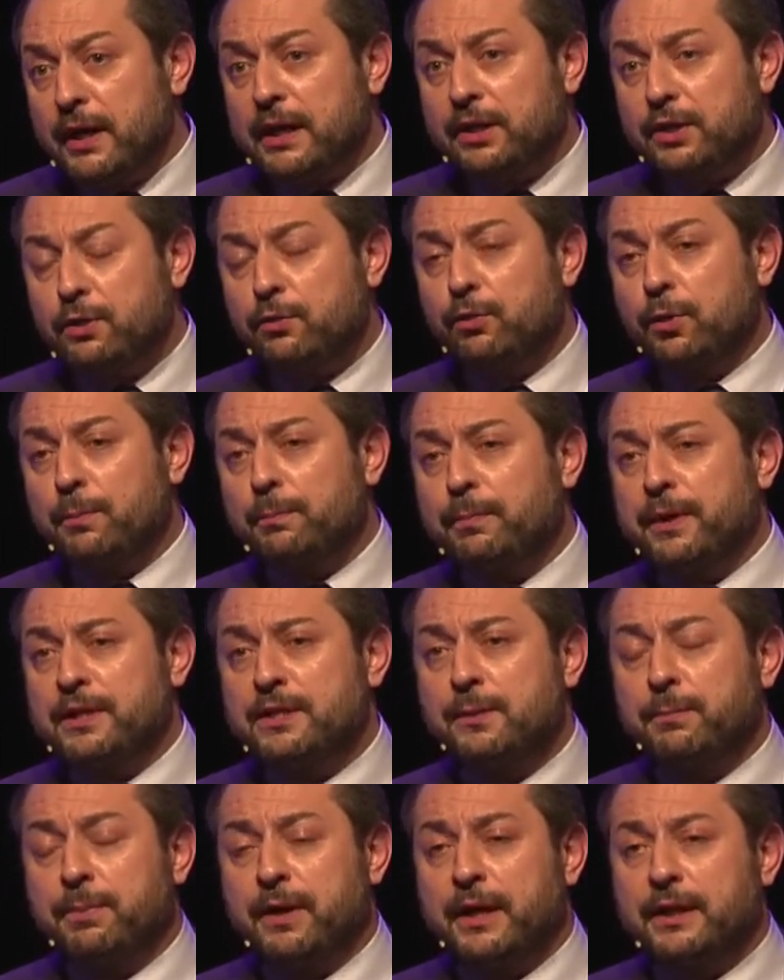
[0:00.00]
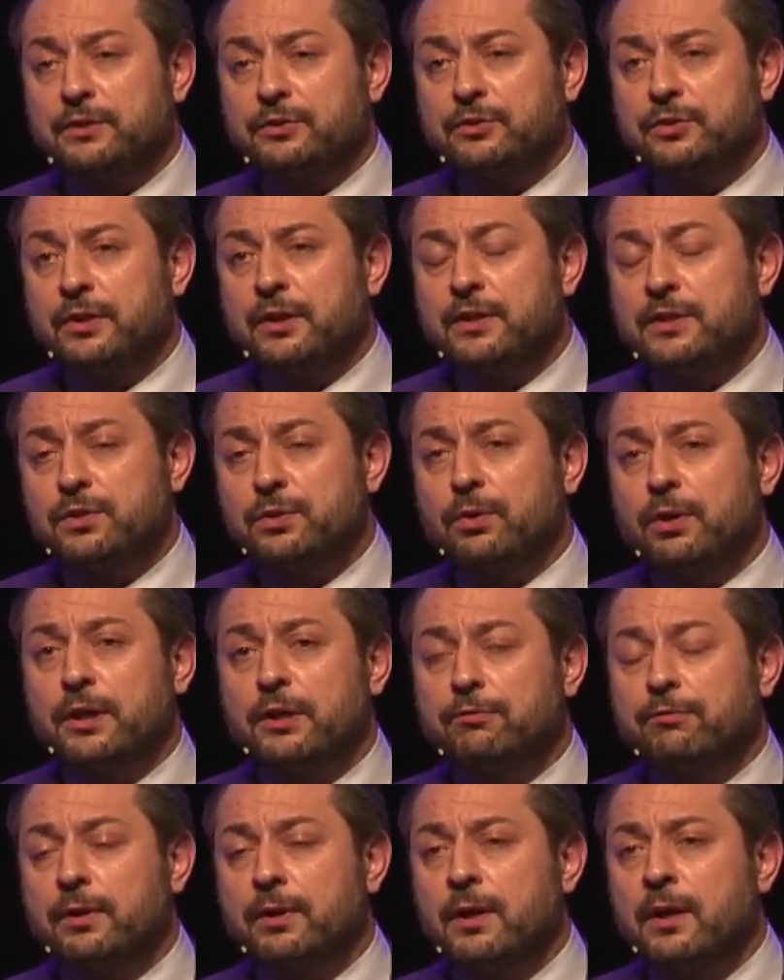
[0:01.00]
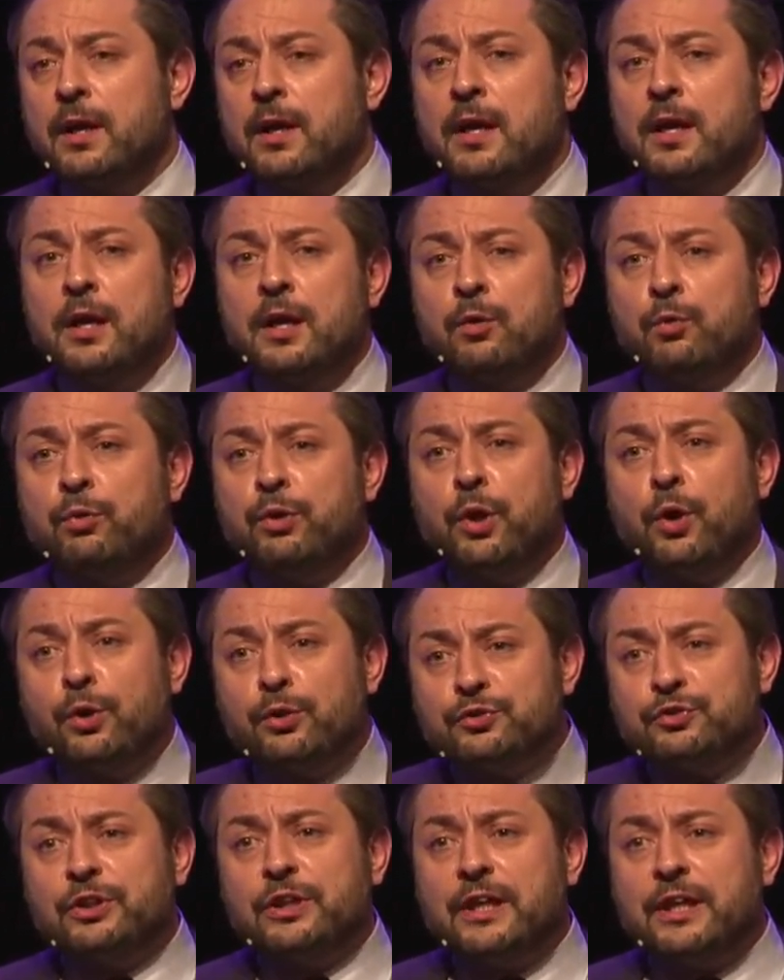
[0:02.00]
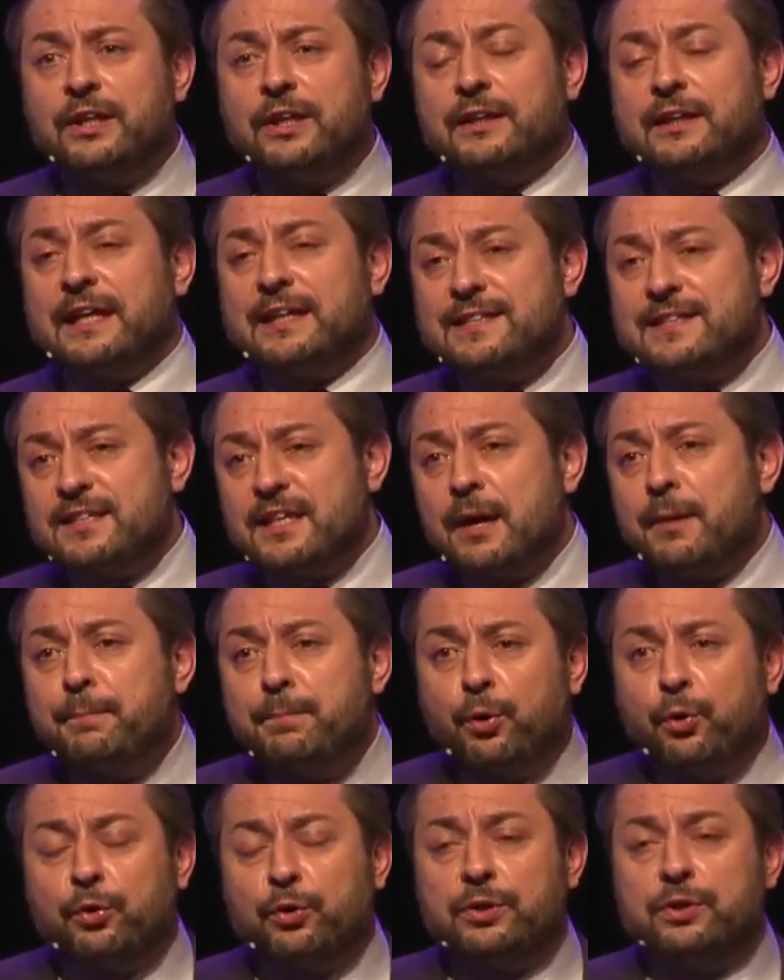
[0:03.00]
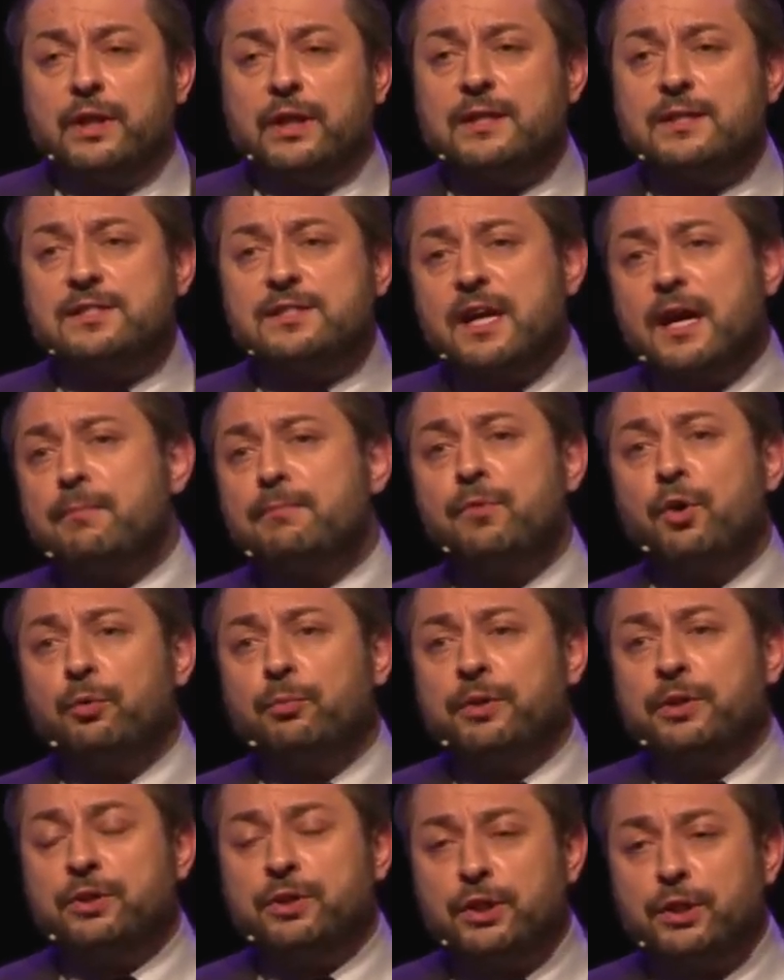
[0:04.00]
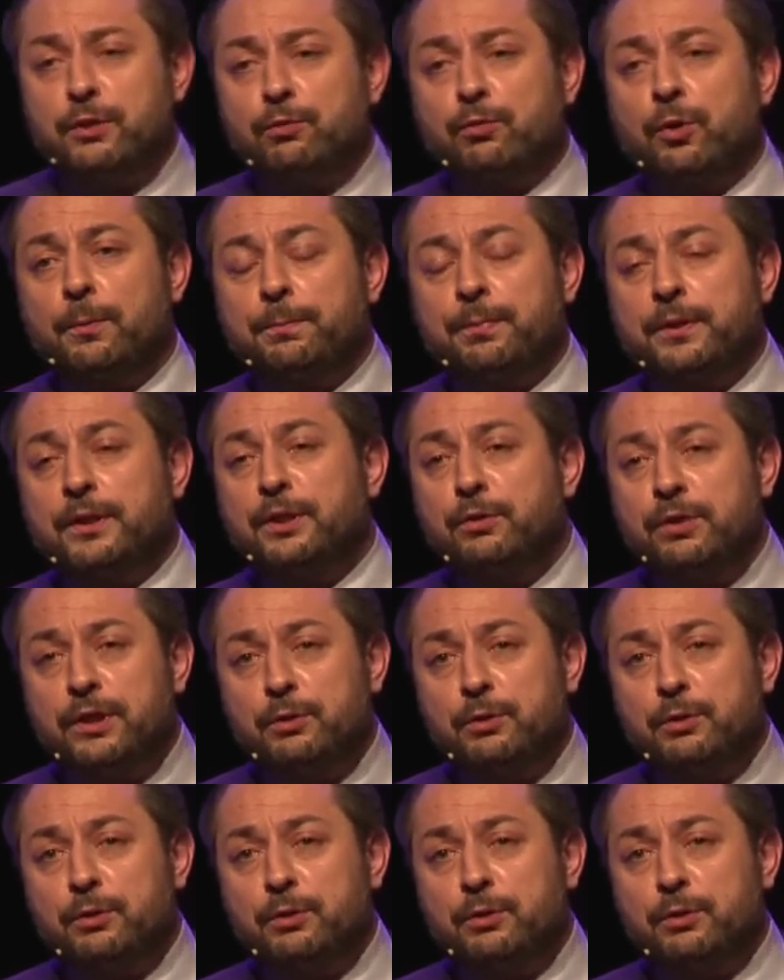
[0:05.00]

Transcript: to make Europe a better place to live. We all see that at some point, at some moment, European